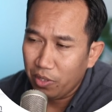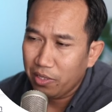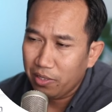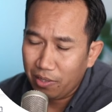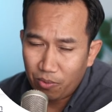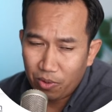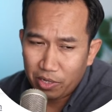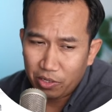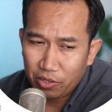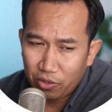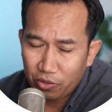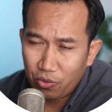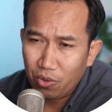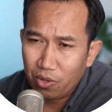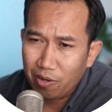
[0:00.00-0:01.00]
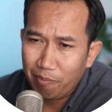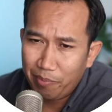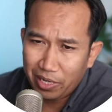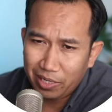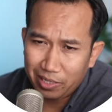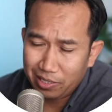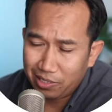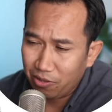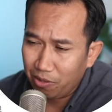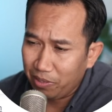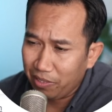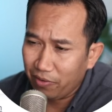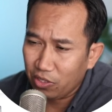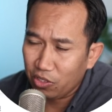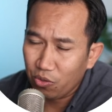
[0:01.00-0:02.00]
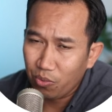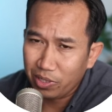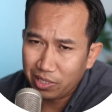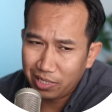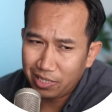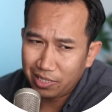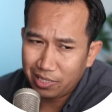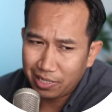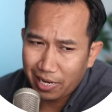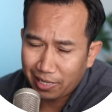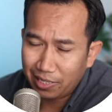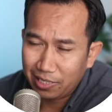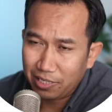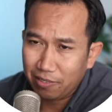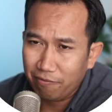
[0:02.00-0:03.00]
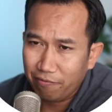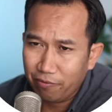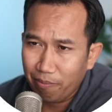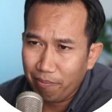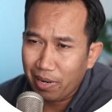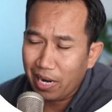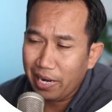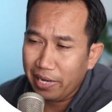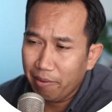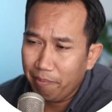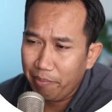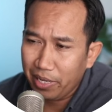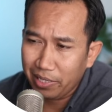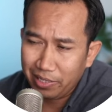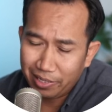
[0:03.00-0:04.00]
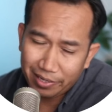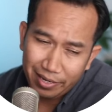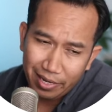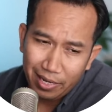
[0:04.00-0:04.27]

They want your opinion, so I'm leaving 20 seconds for my opinion.